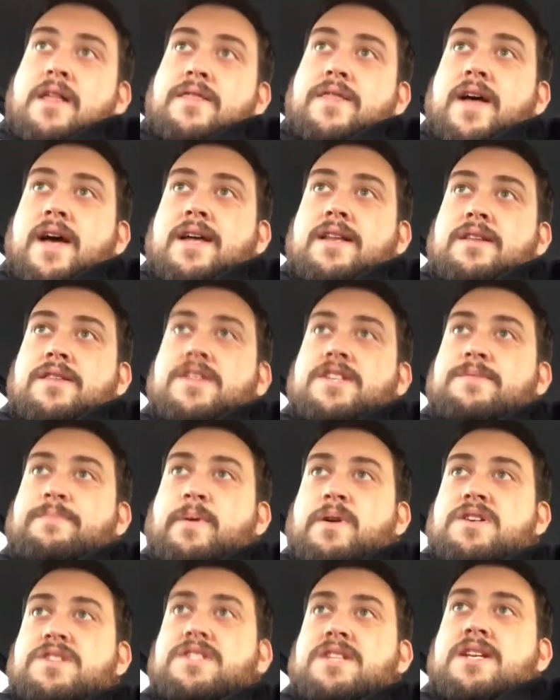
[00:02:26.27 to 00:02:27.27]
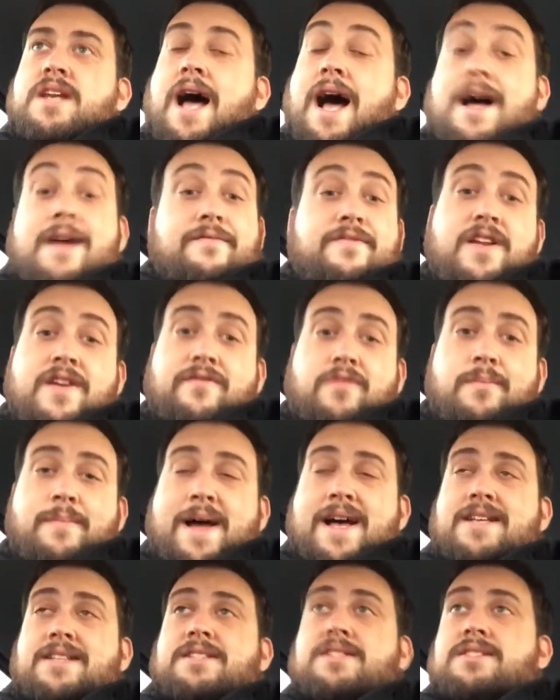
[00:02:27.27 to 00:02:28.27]
that this person I've never
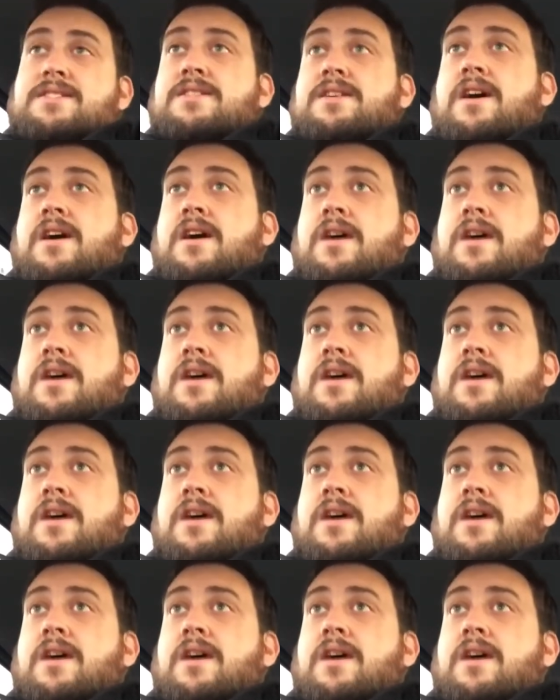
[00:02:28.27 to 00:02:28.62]
met